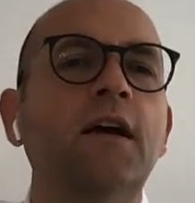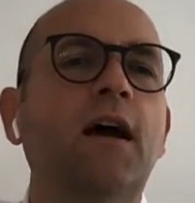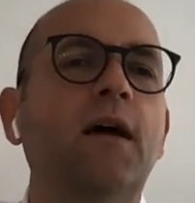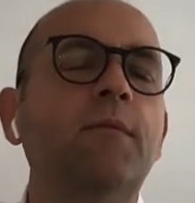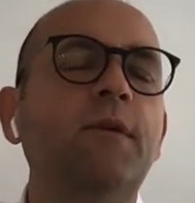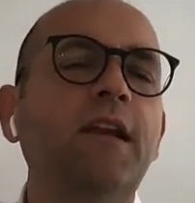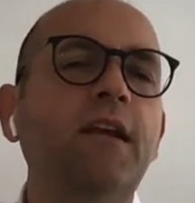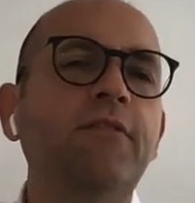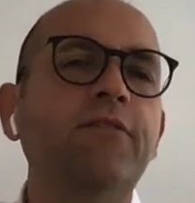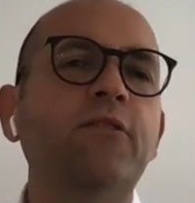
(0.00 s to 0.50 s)
I
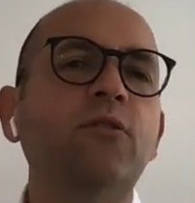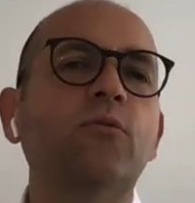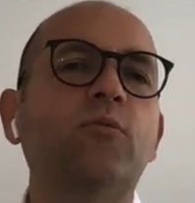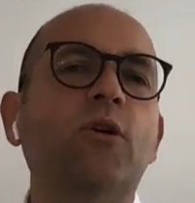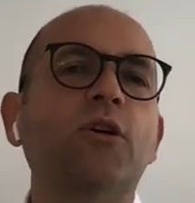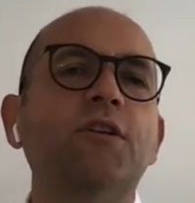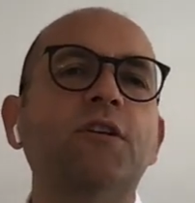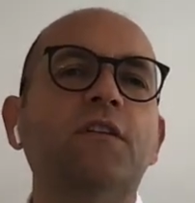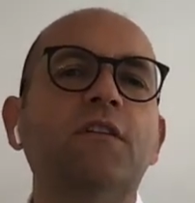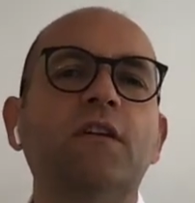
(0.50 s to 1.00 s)
mean, if you
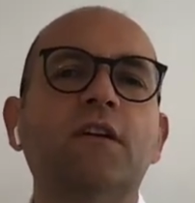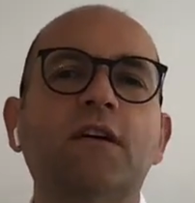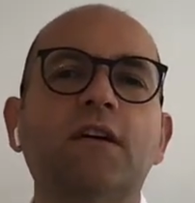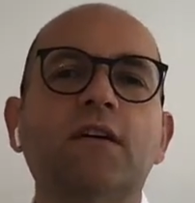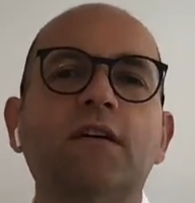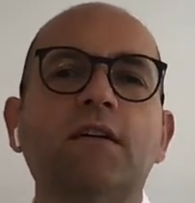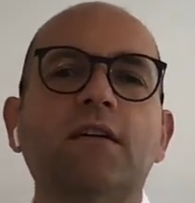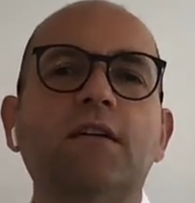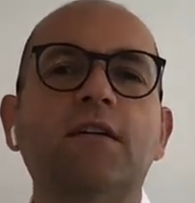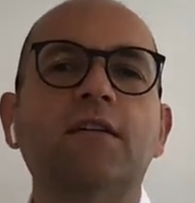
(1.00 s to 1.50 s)
want a,
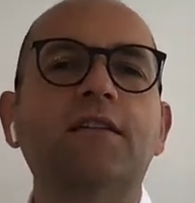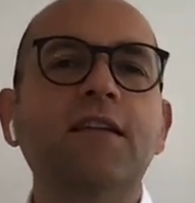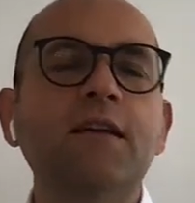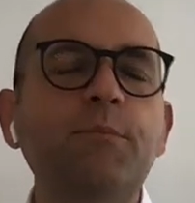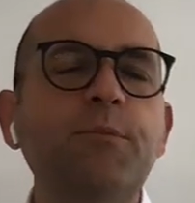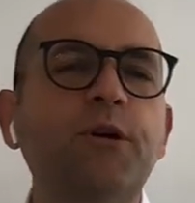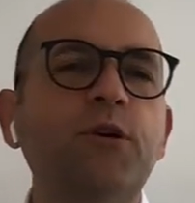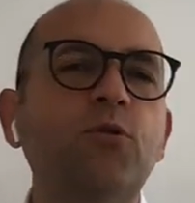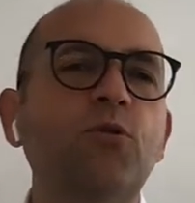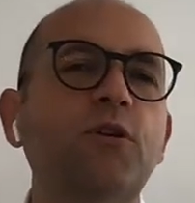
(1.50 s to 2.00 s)
uh, a,
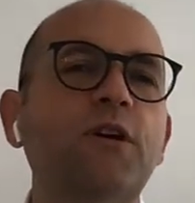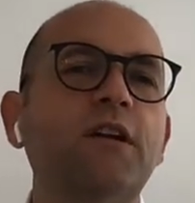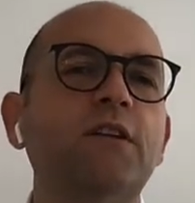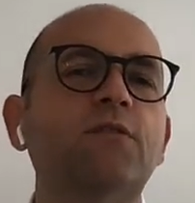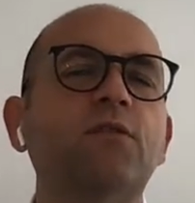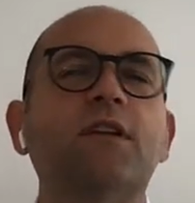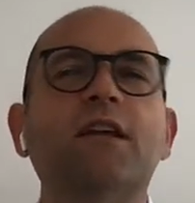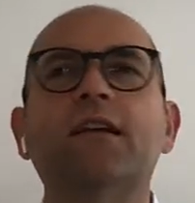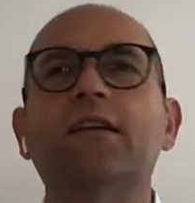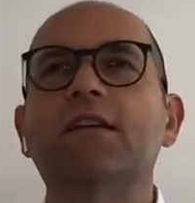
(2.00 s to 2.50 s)
deeper look
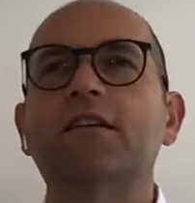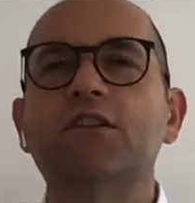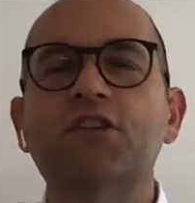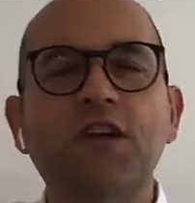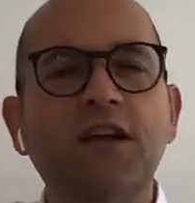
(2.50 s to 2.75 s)
into that,